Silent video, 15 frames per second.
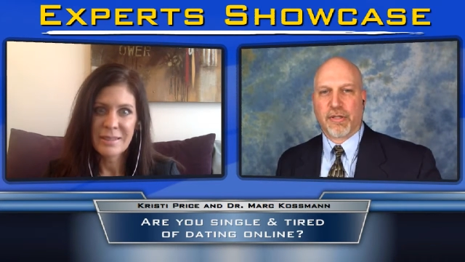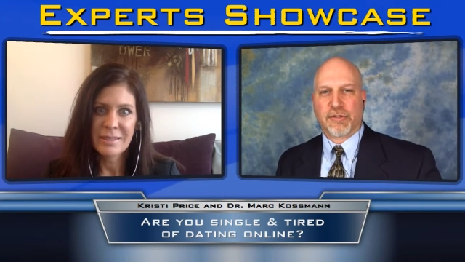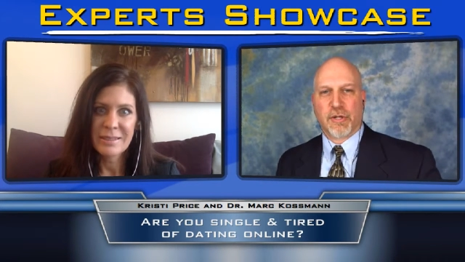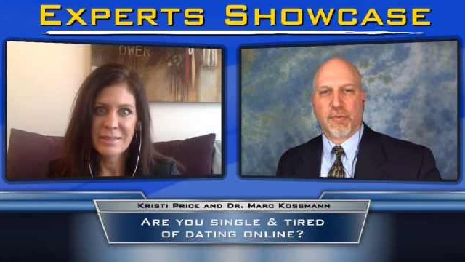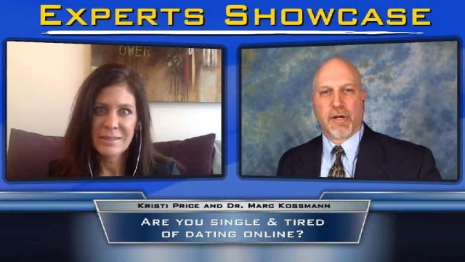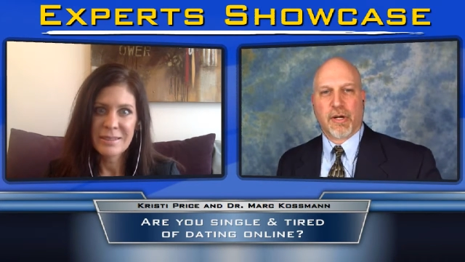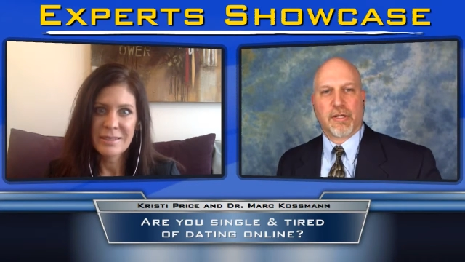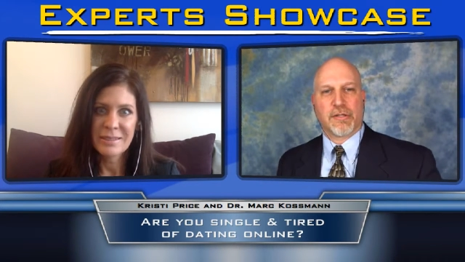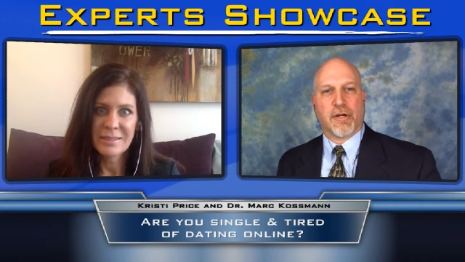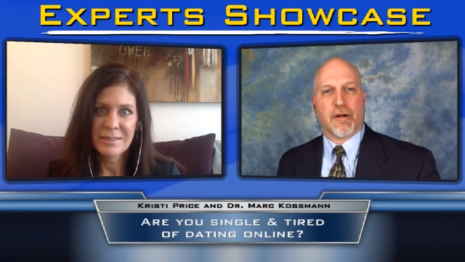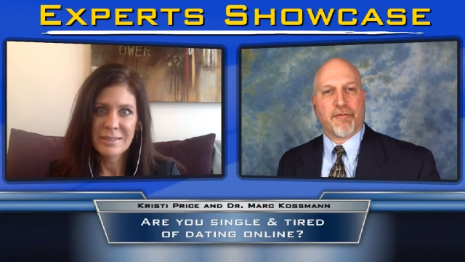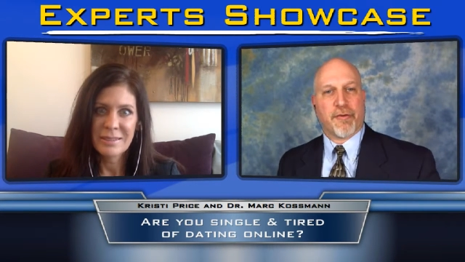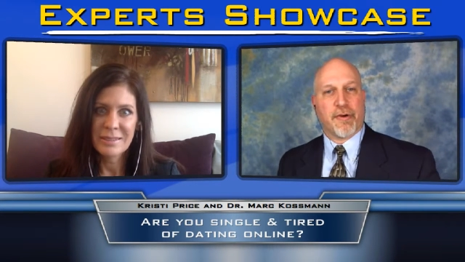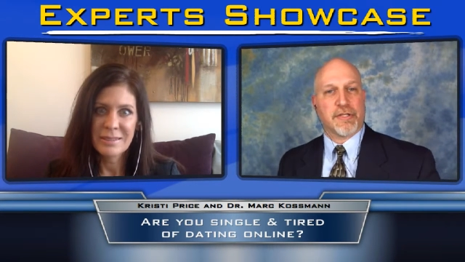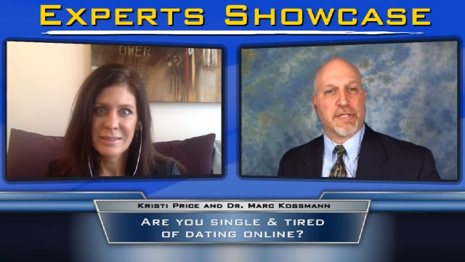Speaker 1: And so we're going to
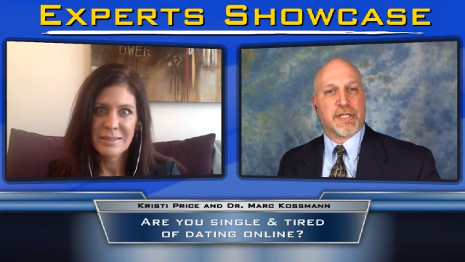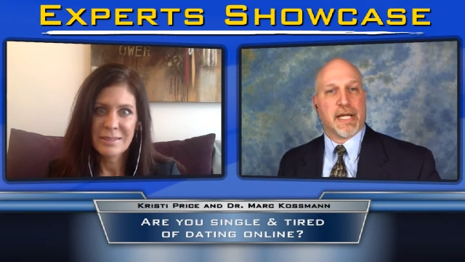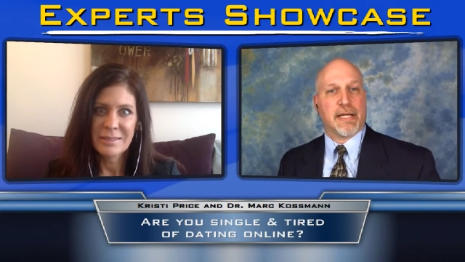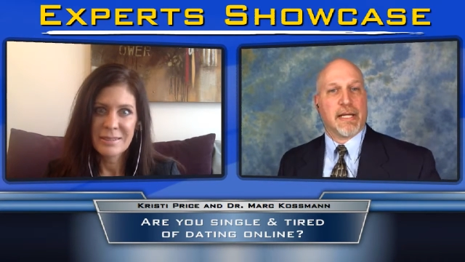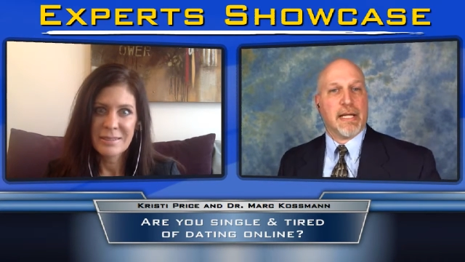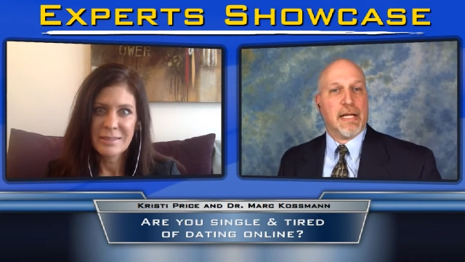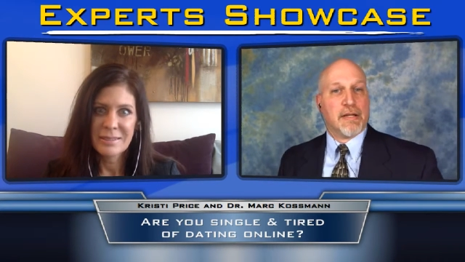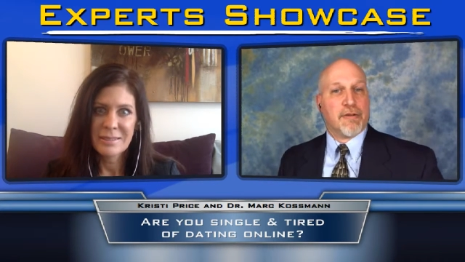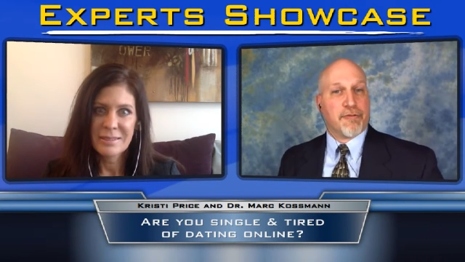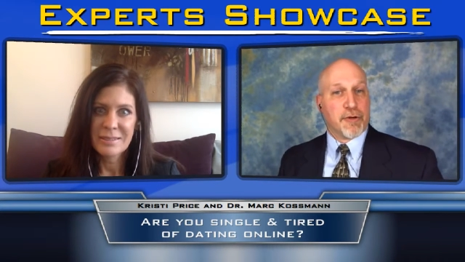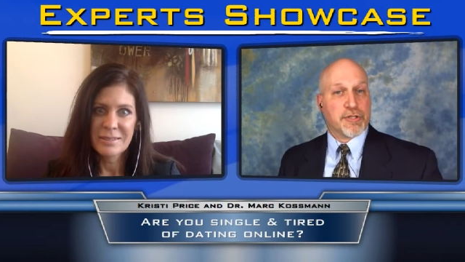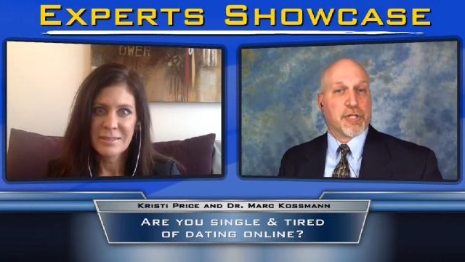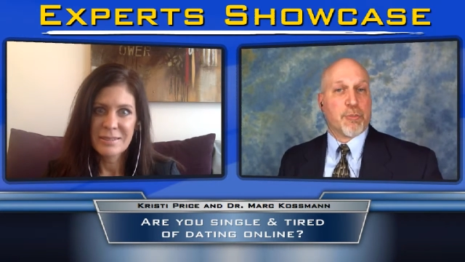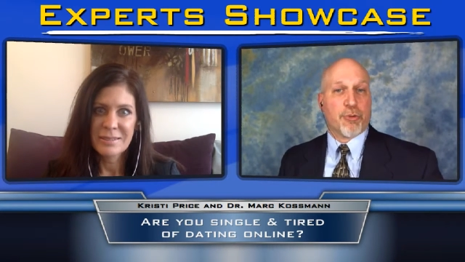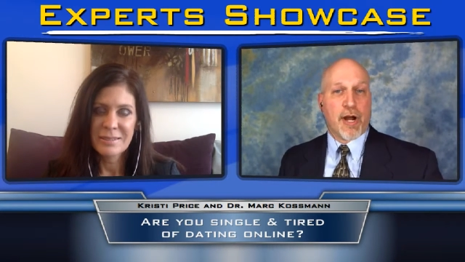talk first that
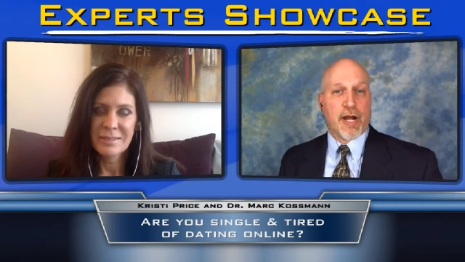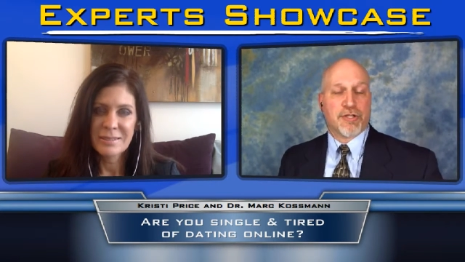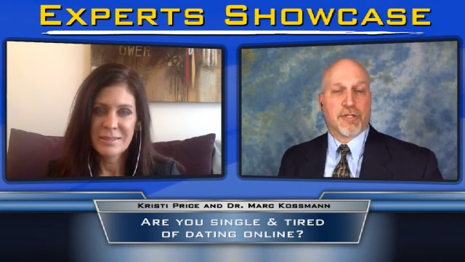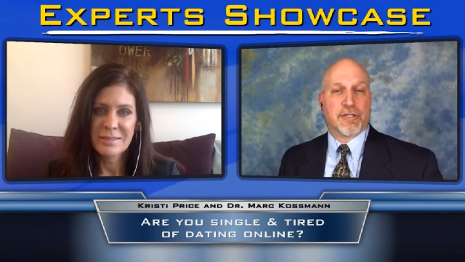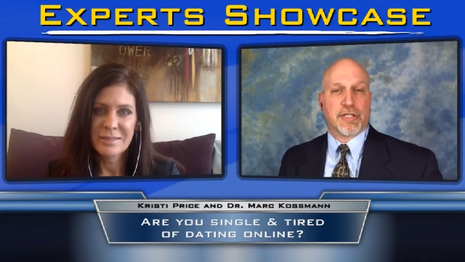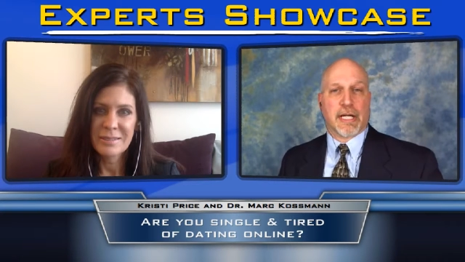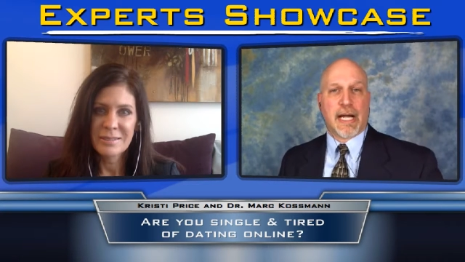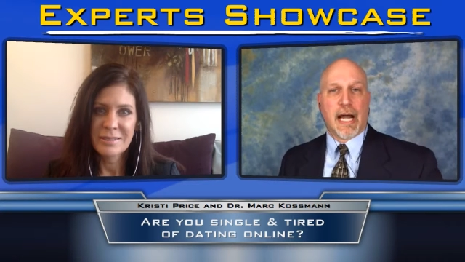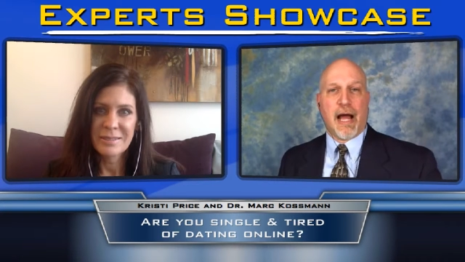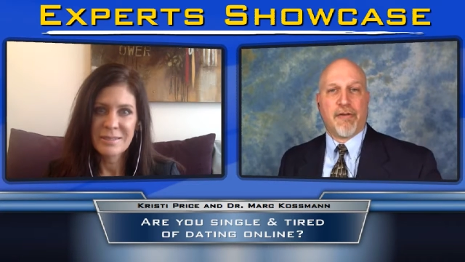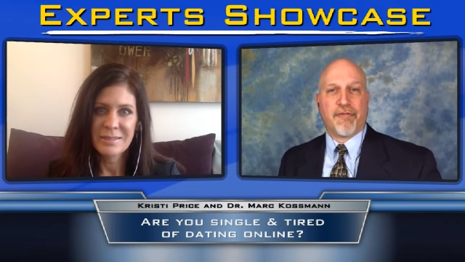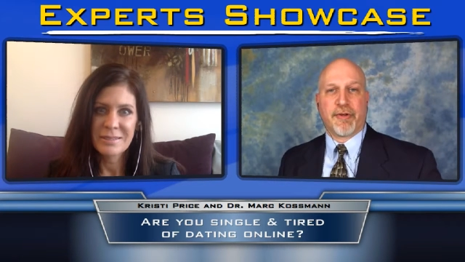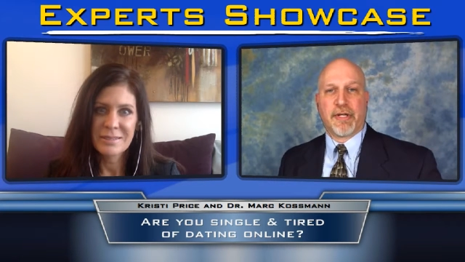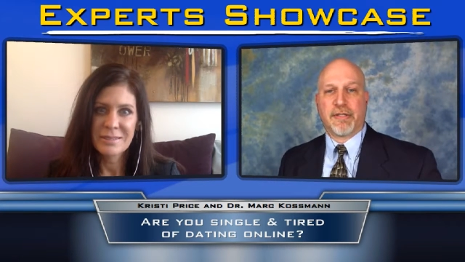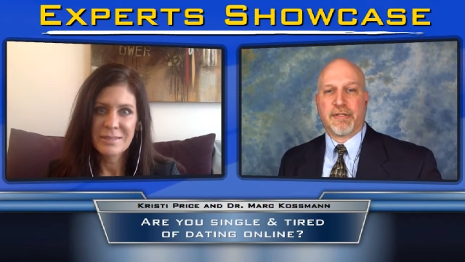first impressions and
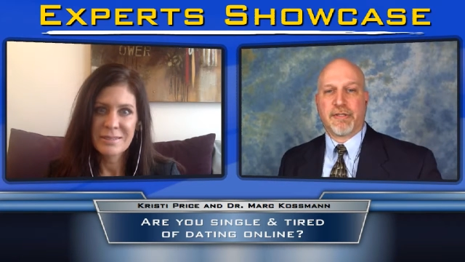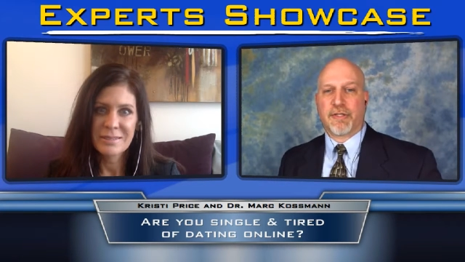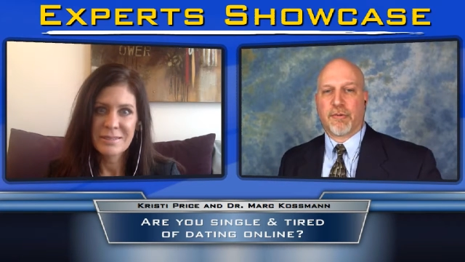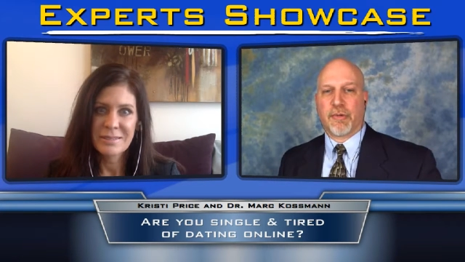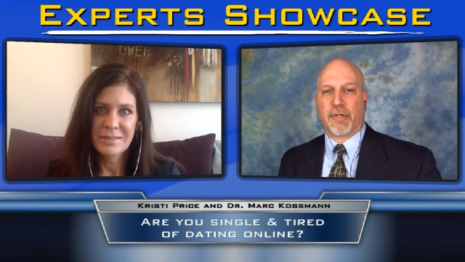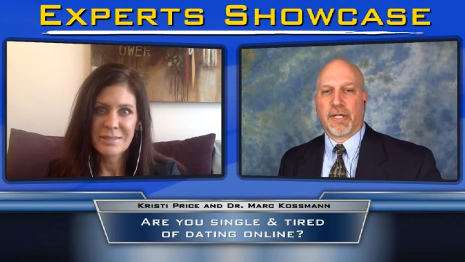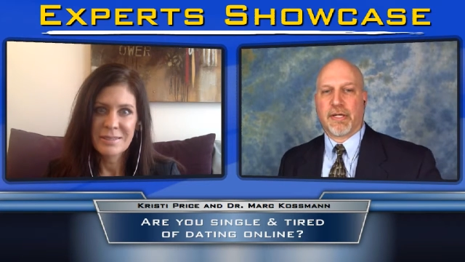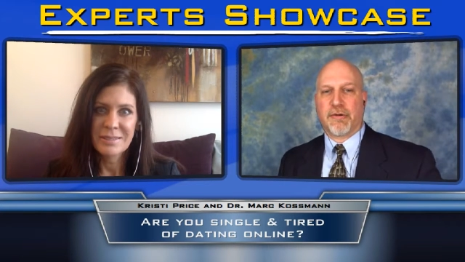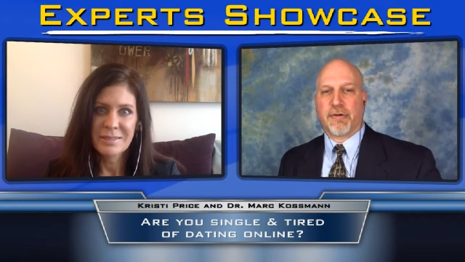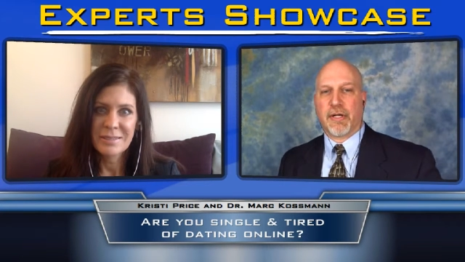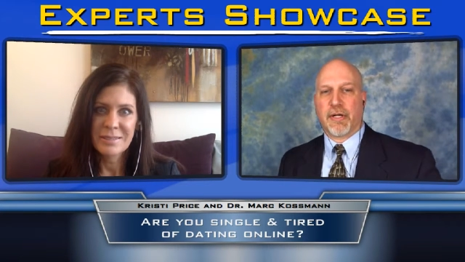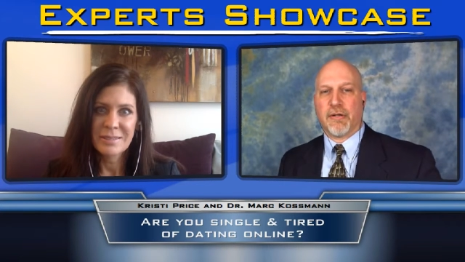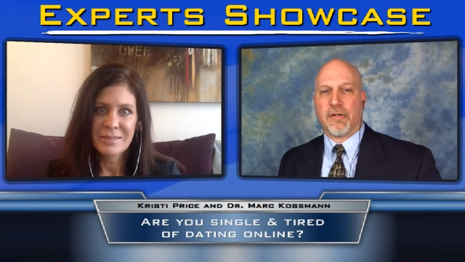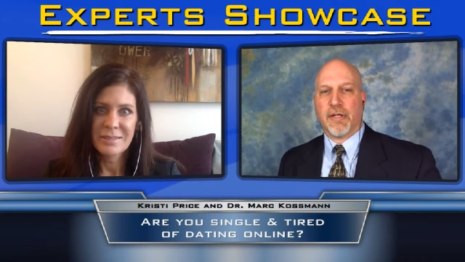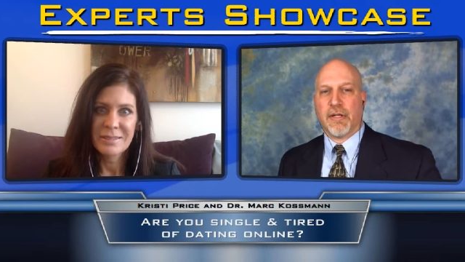confidence are really
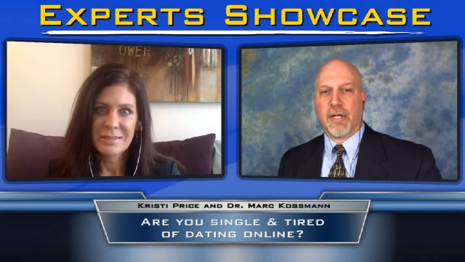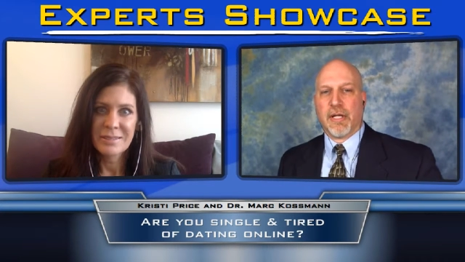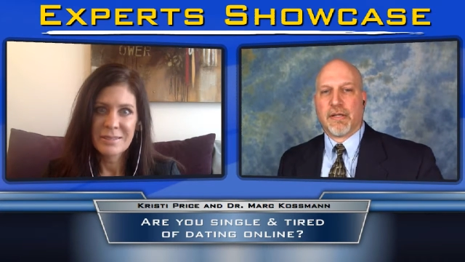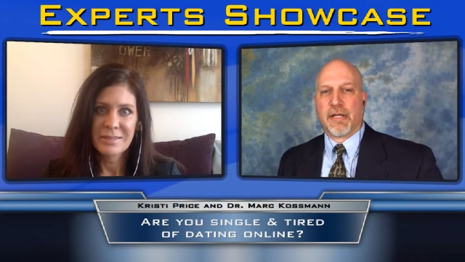critical.